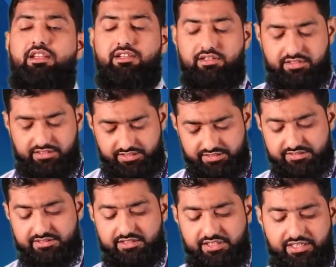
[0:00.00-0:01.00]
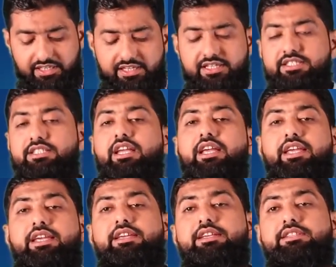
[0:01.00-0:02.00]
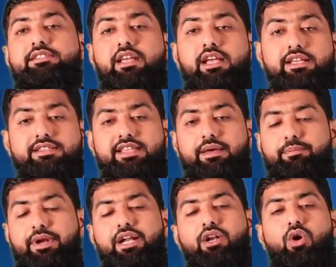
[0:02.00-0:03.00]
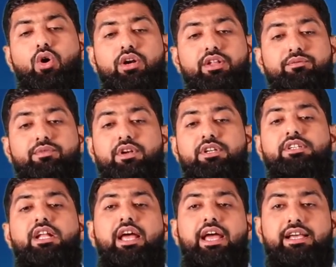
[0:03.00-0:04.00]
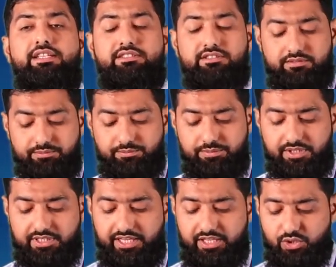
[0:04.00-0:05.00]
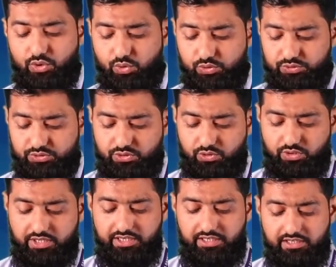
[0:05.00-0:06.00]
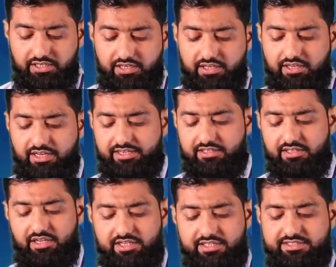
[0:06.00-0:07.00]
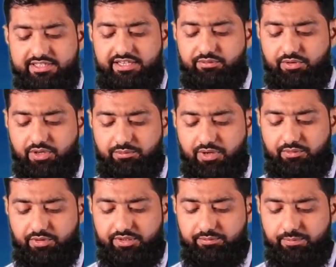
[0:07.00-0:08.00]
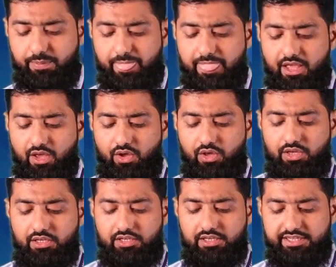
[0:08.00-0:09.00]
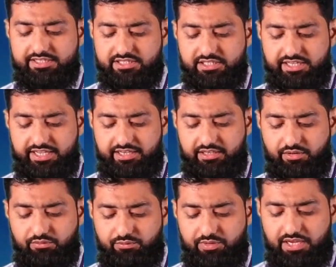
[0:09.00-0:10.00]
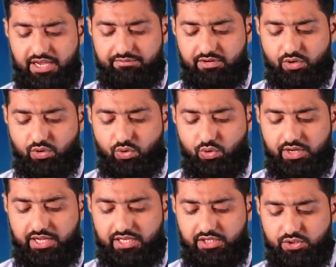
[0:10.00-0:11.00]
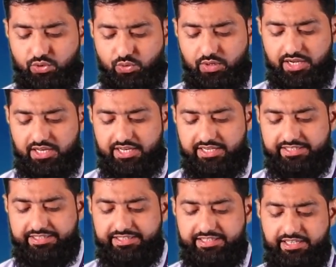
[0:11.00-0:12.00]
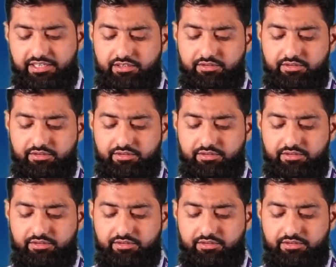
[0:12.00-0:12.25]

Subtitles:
list is separate or different as per their use. Okay, let's understand one by one. List tag, we have a OL, UL and DL.